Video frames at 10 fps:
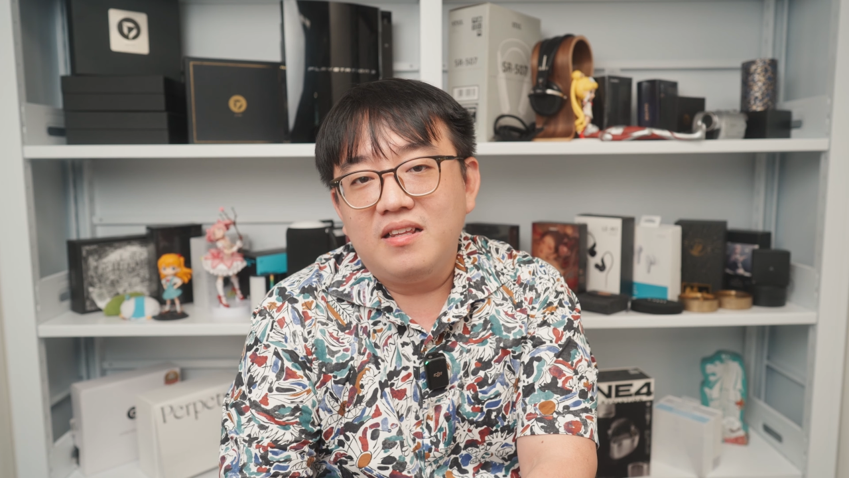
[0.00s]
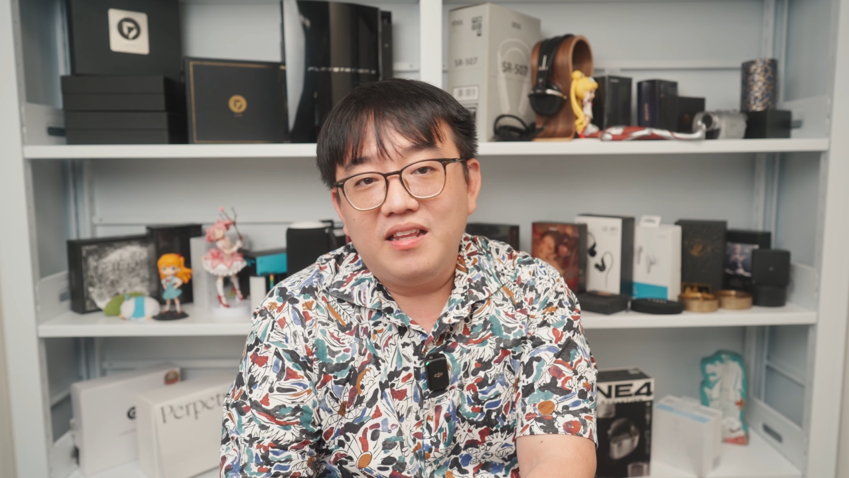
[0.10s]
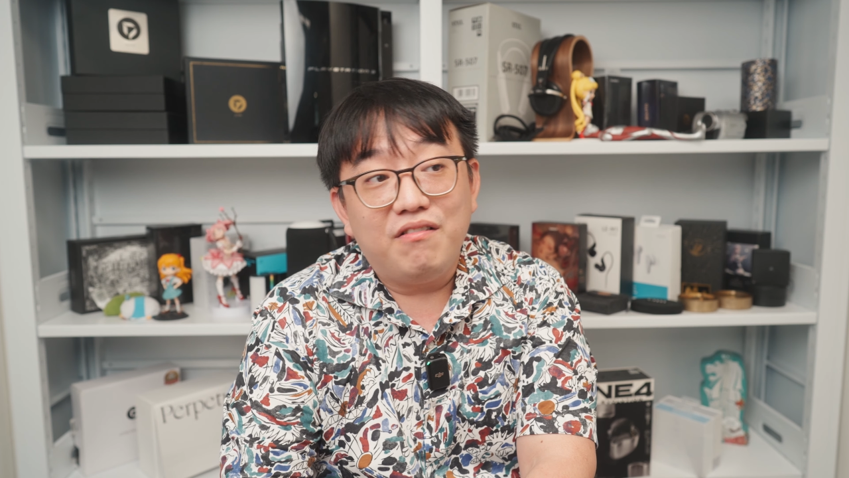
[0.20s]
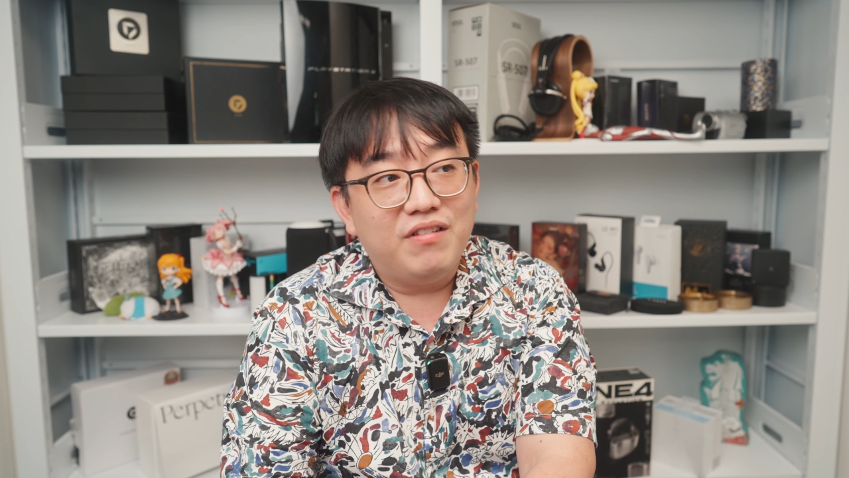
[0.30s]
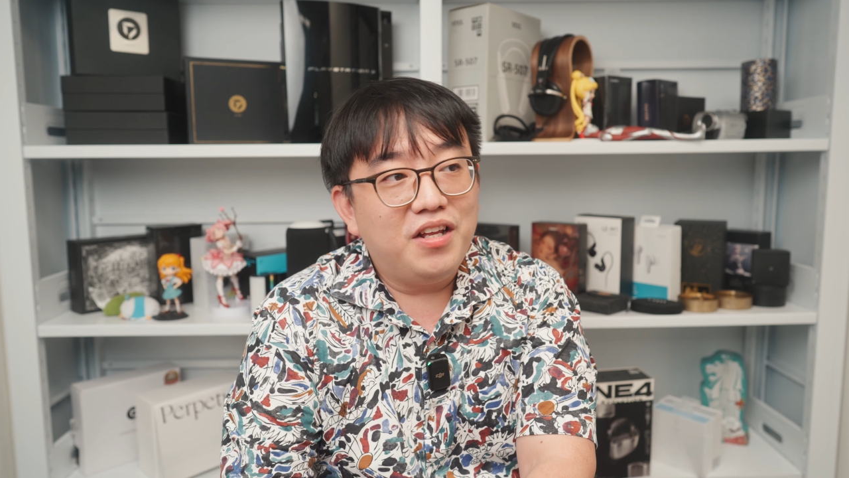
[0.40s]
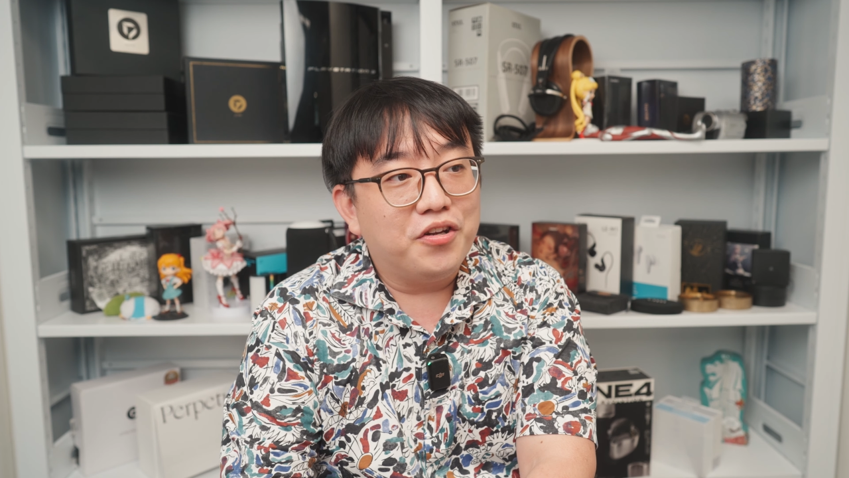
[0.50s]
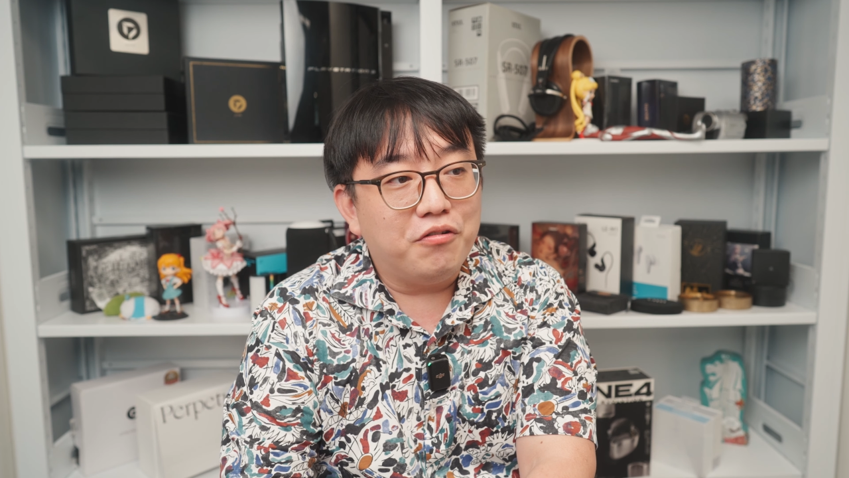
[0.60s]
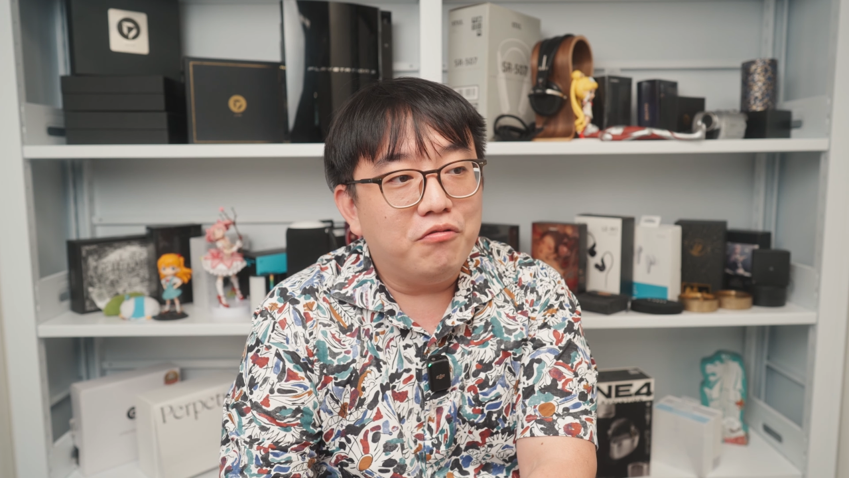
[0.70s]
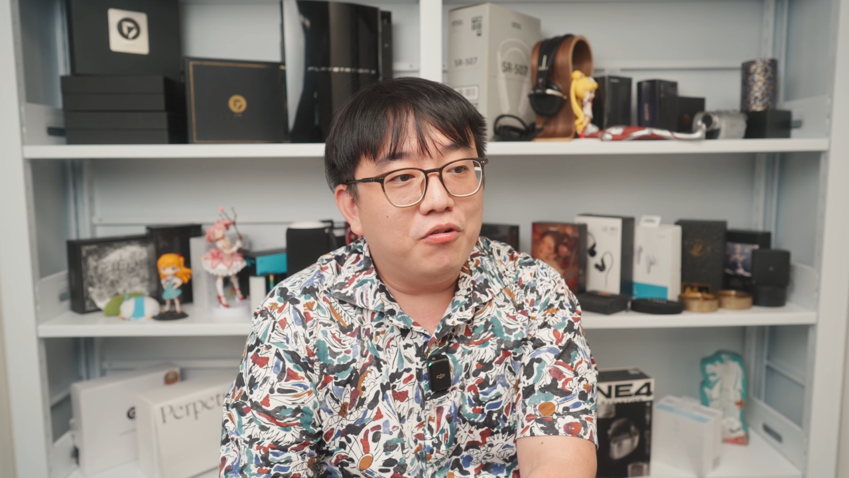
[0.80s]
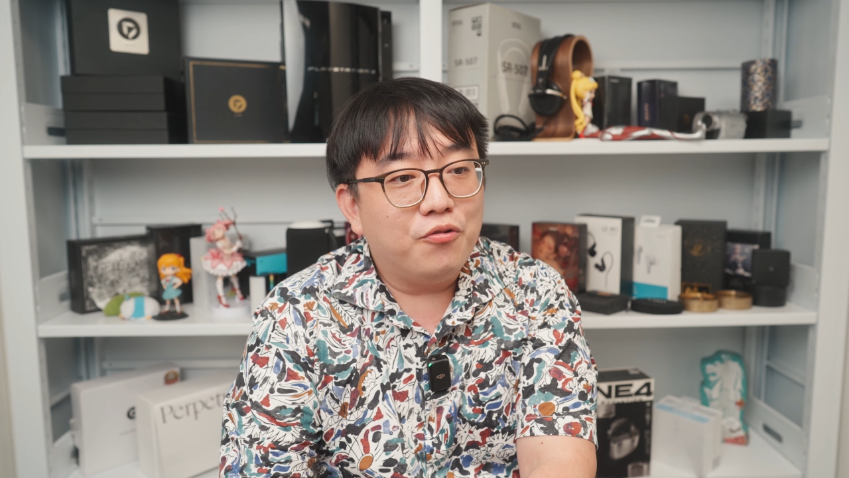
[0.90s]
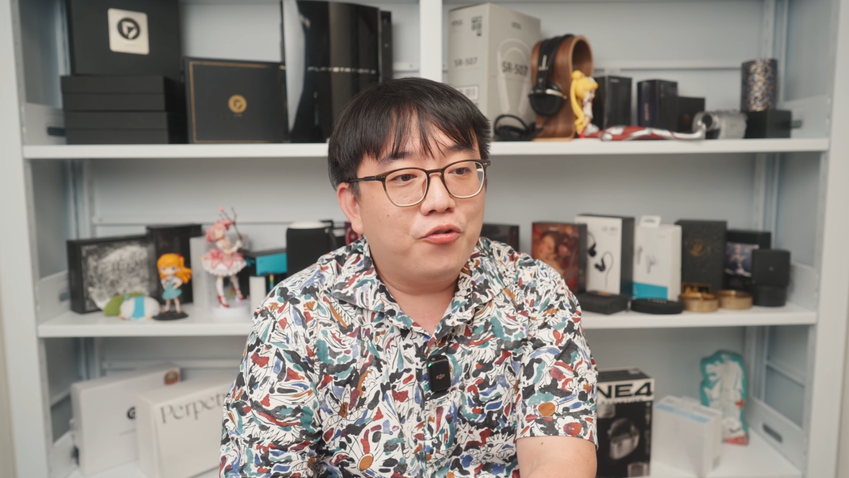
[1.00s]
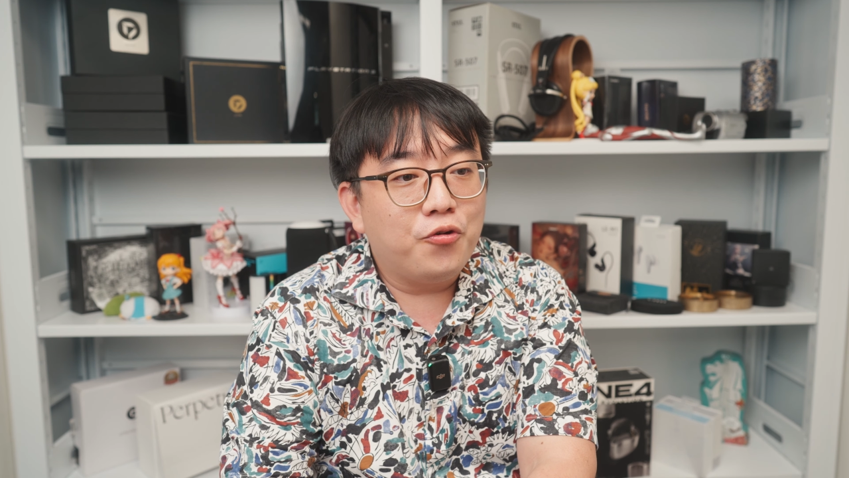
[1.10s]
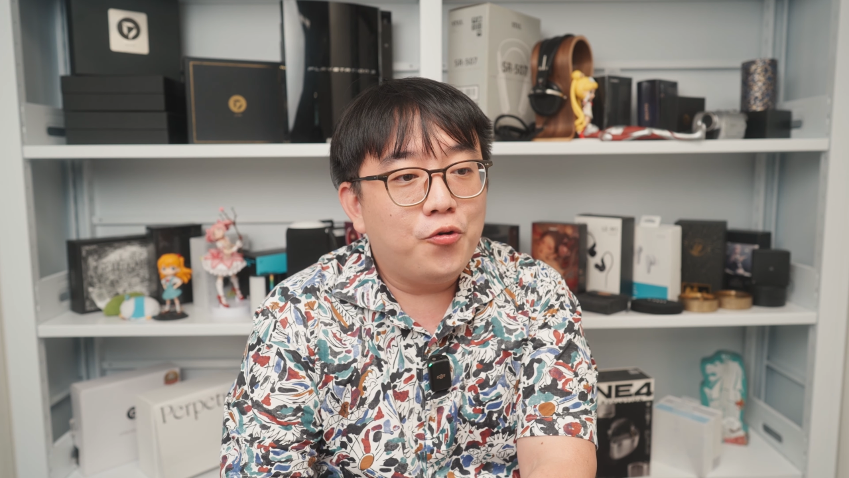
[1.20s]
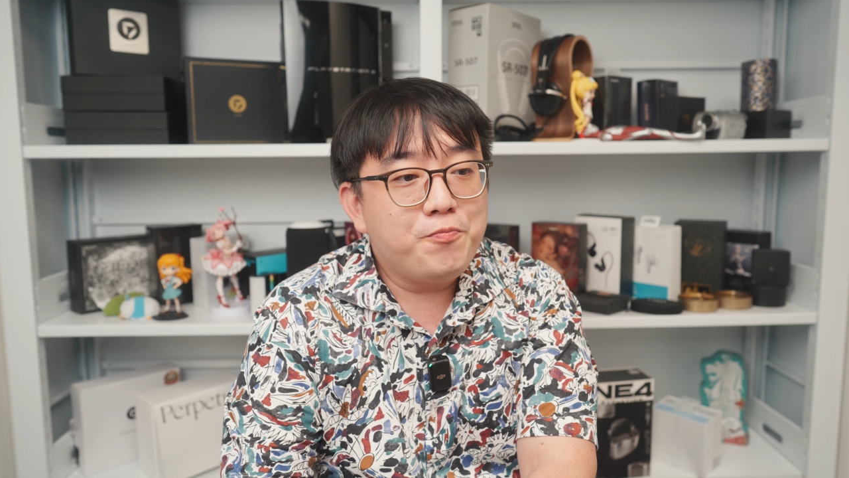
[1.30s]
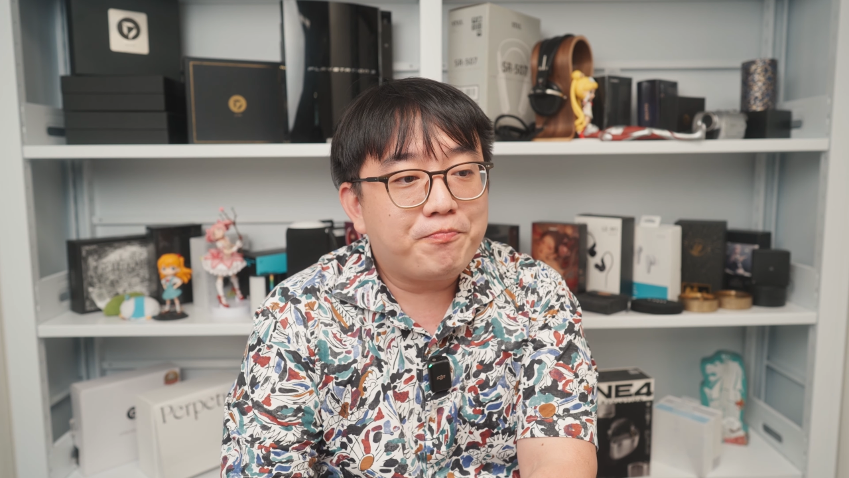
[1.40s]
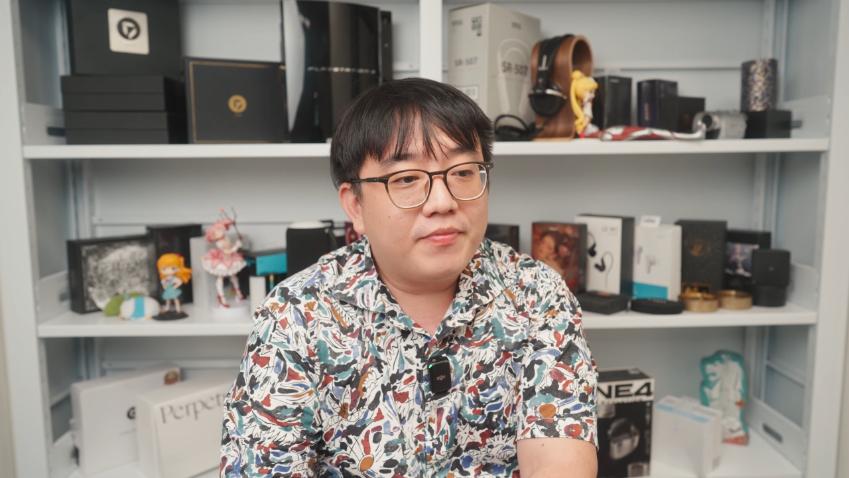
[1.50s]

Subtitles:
They are really on a roll. So,